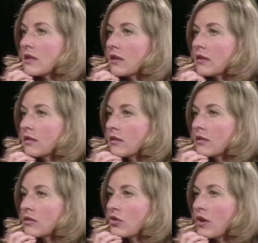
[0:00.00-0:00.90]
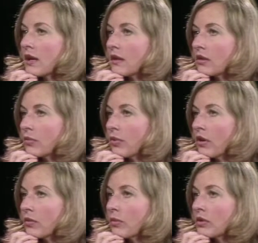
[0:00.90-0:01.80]
in the train
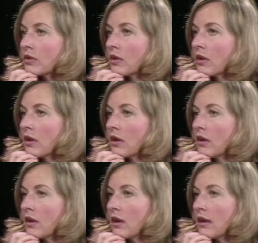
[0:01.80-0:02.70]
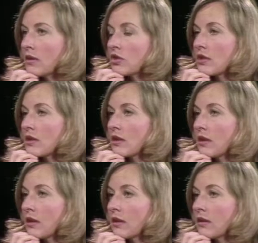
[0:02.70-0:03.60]
compartment, and
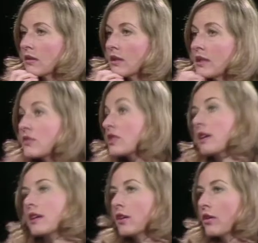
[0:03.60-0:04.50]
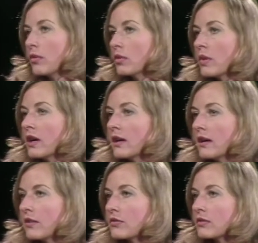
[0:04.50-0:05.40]
she gives the hero away
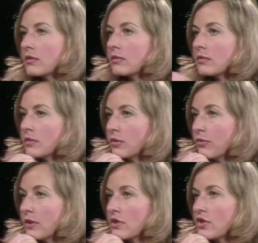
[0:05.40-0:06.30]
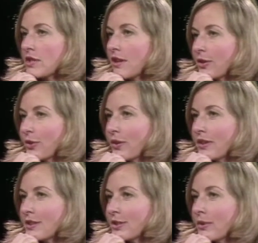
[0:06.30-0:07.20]
after you feel she's not
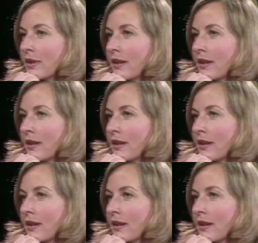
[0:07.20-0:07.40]
going to.